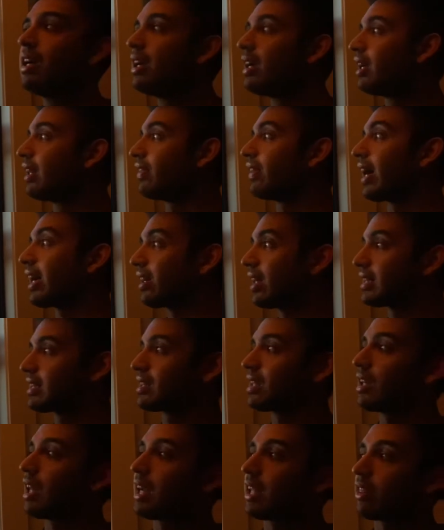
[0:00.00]
That lets the
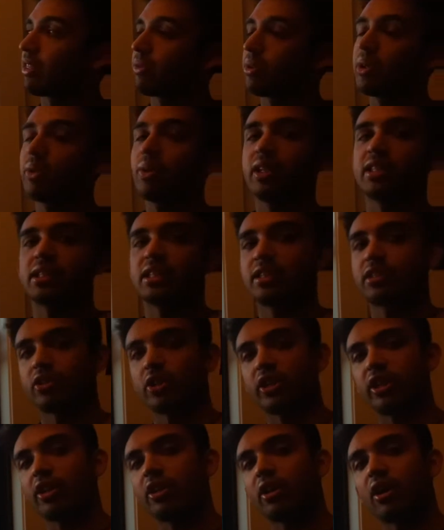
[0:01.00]
light through, it's a
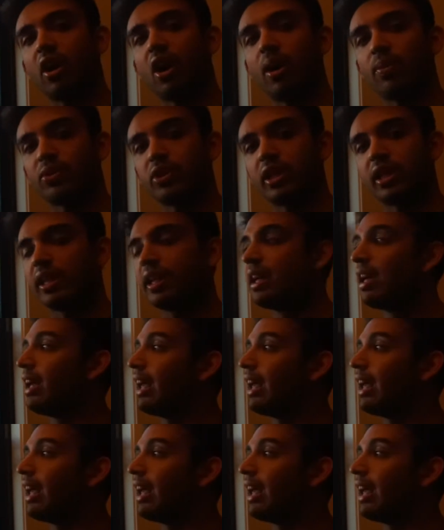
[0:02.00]
sturdier option,